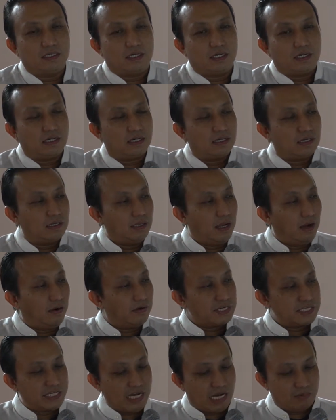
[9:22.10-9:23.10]

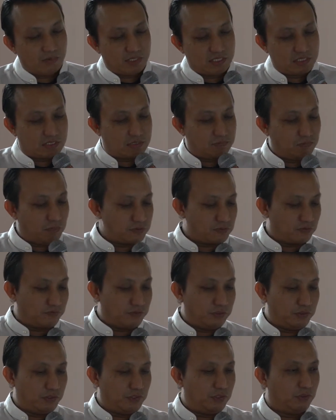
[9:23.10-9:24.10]
Larry Diamonds, most of
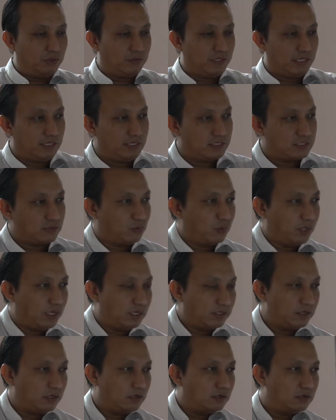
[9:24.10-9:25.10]
you know that he's a
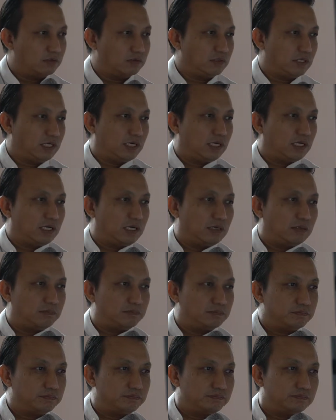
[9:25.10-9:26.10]

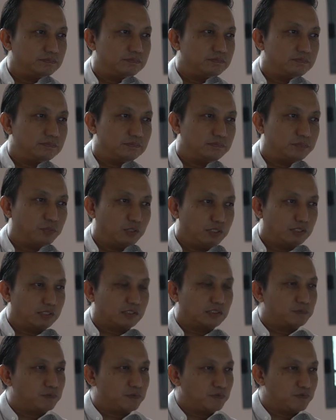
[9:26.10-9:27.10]
well-known
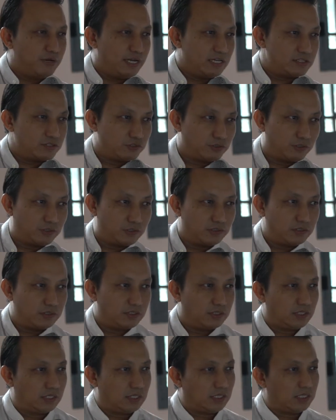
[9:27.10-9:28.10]
political professor
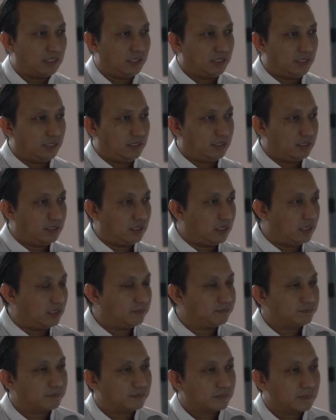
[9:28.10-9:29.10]

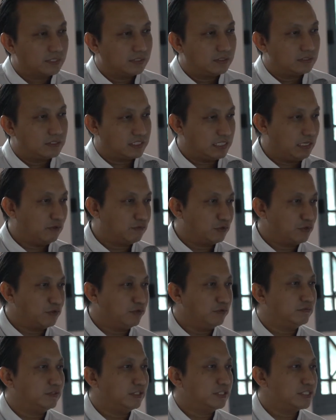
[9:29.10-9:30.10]
in Stanford
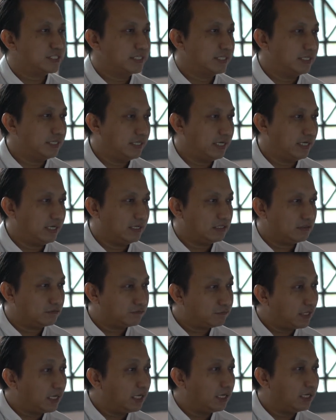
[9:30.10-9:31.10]
University that
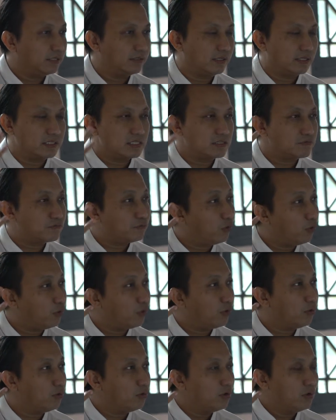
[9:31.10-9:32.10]
defined there's
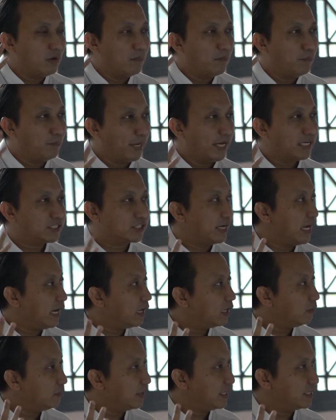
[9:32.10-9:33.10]
4 major
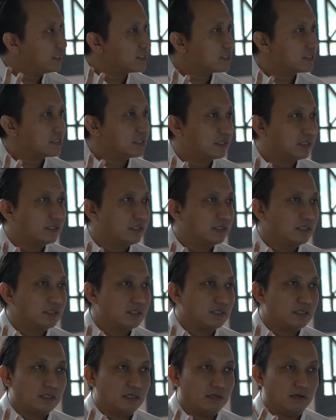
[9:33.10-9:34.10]
elements
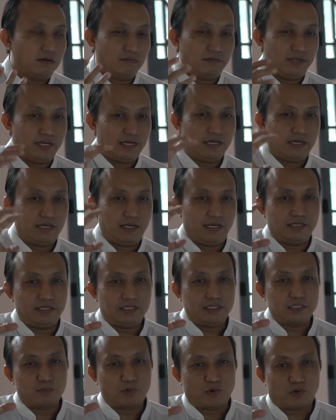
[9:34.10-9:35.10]
that
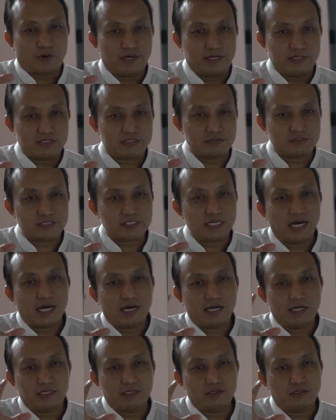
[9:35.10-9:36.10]
any democratic
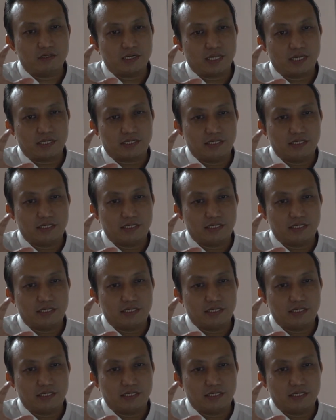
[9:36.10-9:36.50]
society or